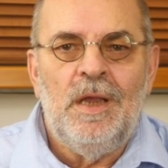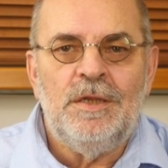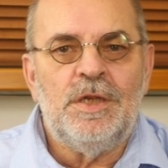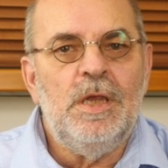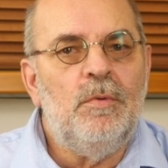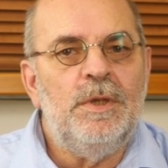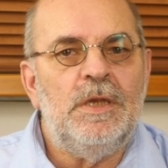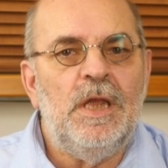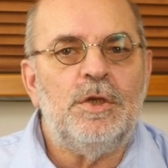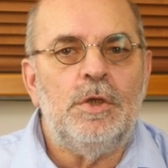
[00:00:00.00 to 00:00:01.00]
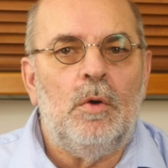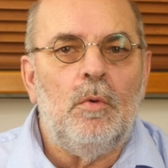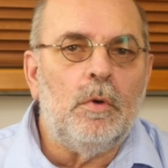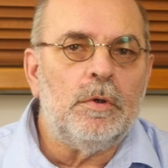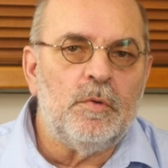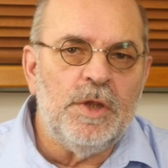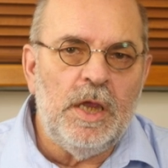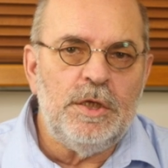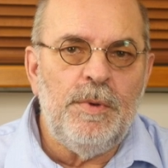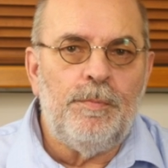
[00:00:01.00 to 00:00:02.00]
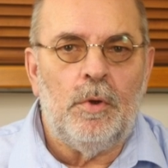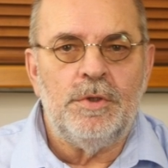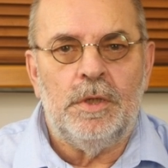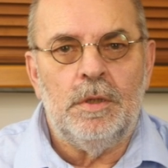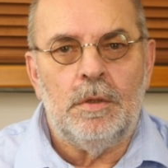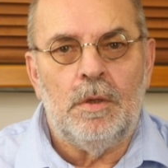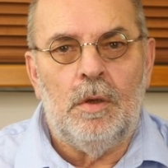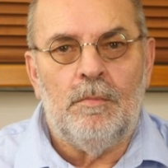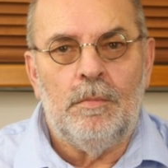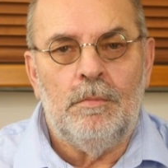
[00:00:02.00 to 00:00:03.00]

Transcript: and see you in the next show or on thehbproject.com.